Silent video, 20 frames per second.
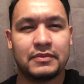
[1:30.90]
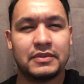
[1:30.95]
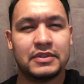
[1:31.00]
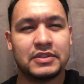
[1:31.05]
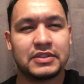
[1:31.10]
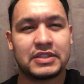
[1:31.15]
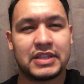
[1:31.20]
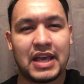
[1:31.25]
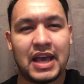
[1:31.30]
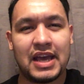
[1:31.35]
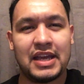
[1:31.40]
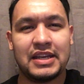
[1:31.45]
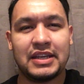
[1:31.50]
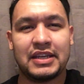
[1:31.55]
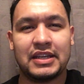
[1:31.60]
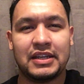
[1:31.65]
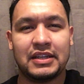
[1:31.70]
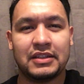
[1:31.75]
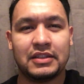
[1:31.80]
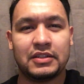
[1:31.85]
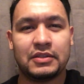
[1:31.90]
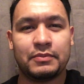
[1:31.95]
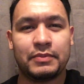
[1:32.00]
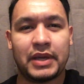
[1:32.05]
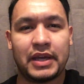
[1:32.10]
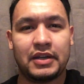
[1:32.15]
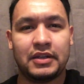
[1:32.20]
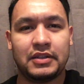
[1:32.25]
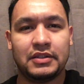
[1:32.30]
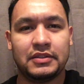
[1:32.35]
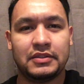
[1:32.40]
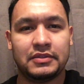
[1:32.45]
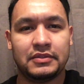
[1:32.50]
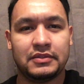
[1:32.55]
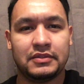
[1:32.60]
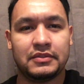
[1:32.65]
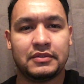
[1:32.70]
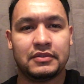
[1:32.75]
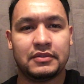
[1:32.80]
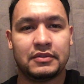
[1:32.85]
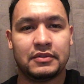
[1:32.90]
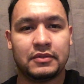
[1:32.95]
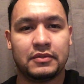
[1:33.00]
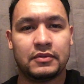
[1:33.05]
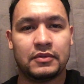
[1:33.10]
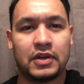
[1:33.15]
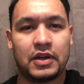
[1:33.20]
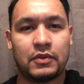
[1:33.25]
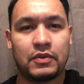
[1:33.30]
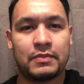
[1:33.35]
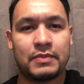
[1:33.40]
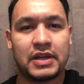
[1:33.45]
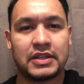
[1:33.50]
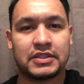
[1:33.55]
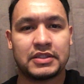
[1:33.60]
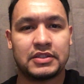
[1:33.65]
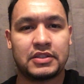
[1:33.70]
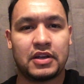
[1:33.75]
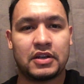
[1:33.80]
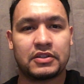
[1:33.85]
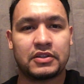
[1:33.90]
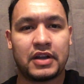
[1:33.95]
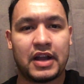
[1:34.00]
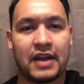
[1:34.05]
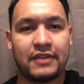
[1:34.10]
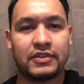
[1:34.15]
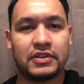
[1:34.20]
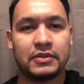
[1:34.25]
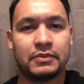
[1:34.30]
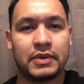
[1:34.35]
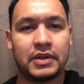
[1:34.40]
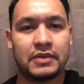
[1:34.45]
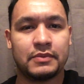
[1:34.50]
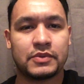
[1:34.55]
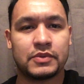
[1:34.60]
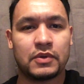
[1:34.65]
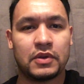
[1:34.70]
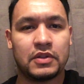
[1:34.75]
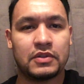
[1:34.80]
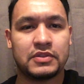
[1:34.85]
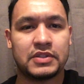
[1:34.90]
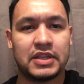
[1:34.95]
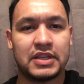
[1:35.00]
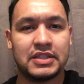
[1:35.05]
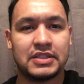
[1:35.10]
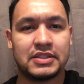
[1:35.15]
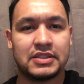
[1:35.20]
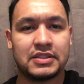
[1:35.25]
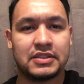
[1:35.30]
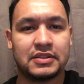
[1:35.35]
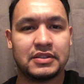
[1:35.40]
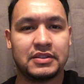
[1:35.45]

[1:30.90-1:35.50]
it was kind of getting a little better when I went back to the doctor after the barium swallow test.